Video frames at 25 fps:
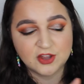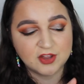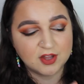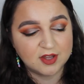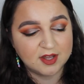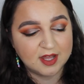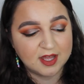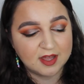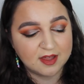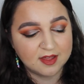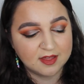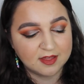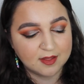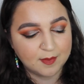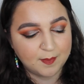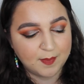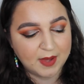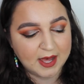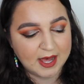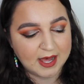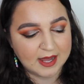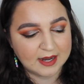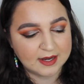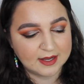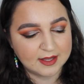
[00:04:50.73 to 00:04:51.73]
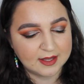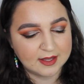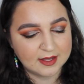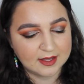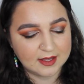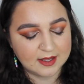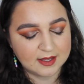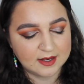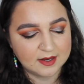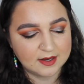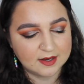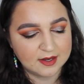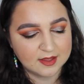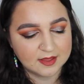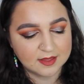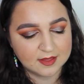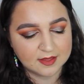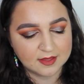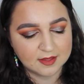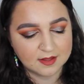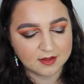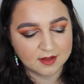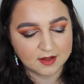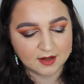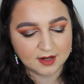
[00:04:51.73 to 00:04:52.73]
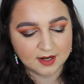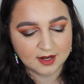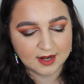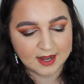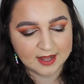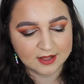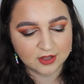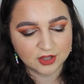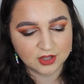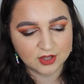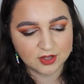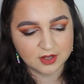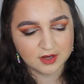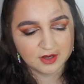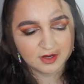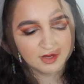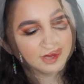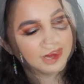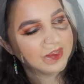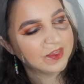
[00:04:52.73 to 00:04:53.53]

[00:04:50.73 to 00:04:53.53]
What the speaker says: So there is a palette in this collection.